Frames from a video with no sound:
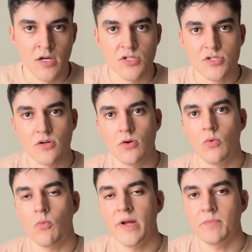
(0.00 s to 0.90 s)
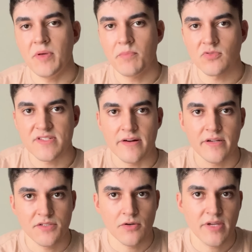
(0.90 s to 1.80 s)
So when people
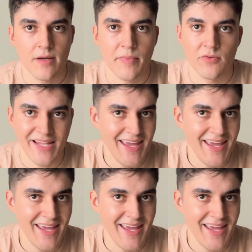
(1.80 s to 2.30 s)
started talking about